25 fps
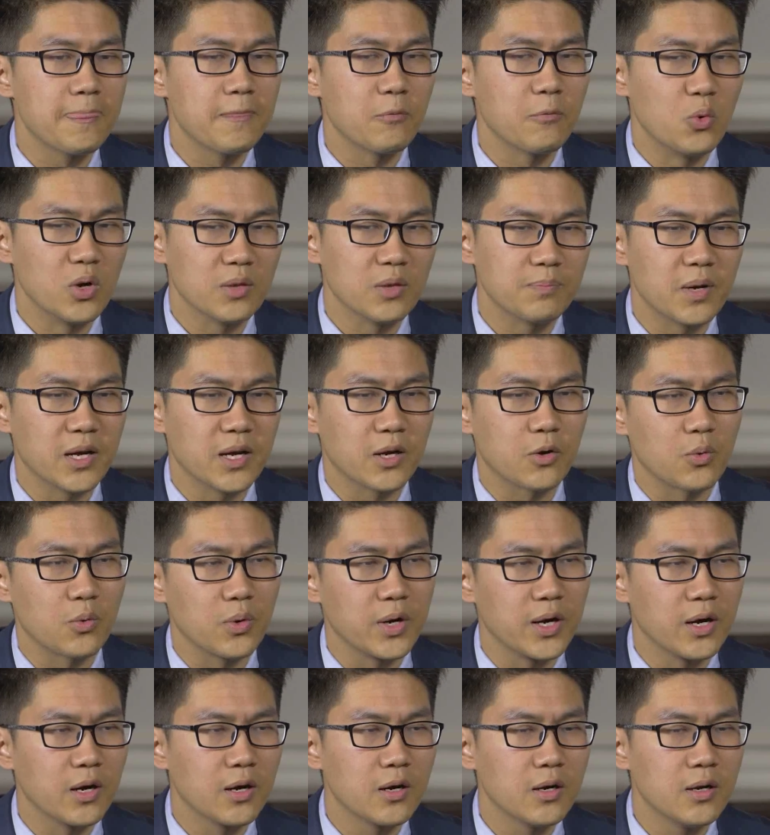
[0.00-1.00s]
with my
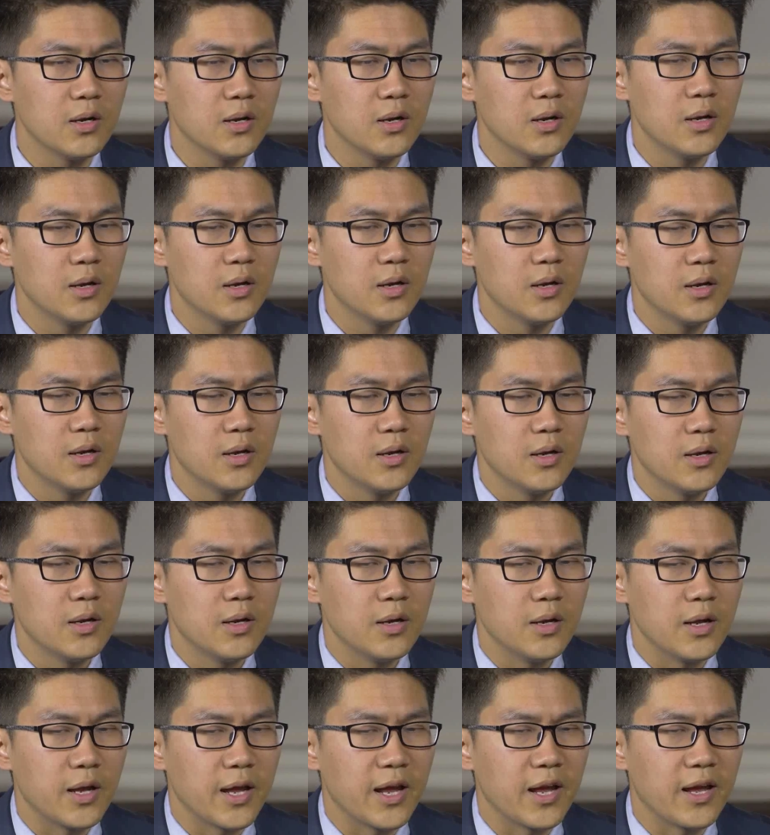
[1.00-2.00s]
career.
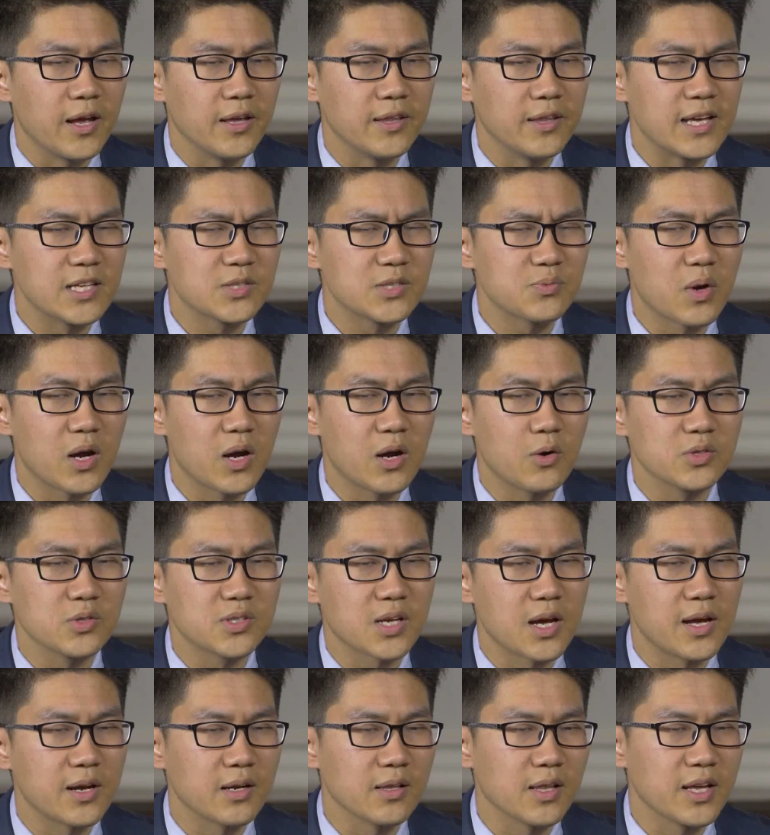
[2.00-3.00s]
And that's why I was
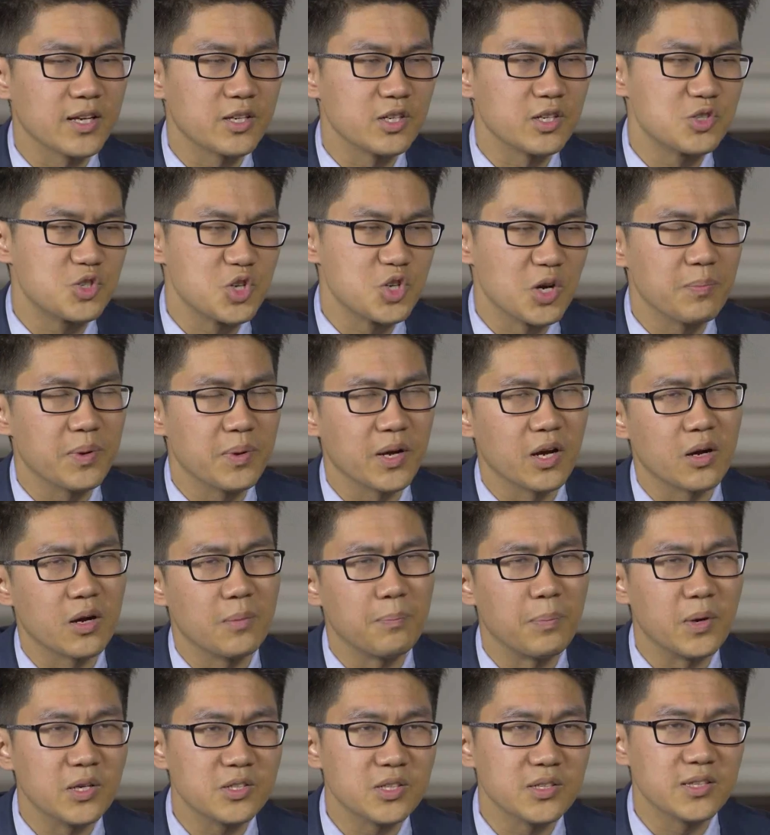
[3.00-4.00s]
kind of like just jumping on a
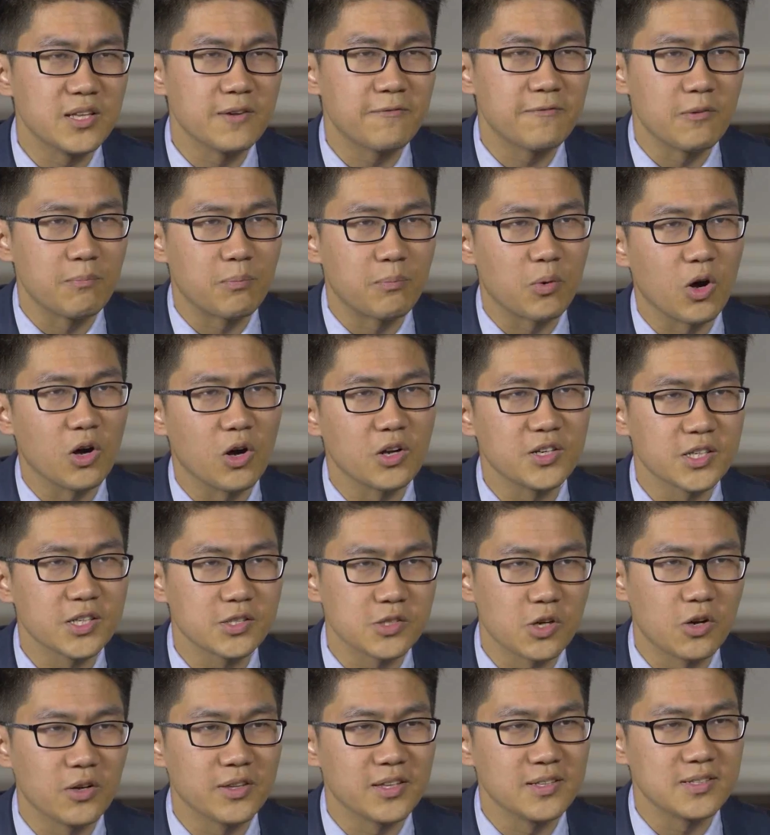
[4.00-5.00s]
bunch of different
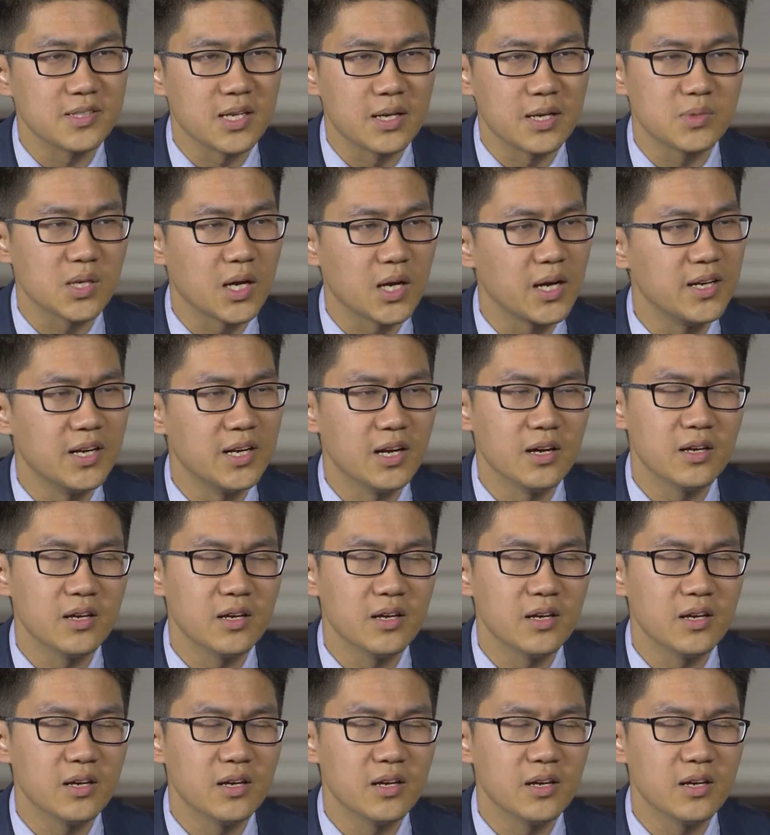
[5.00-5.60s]
projects all at the same time,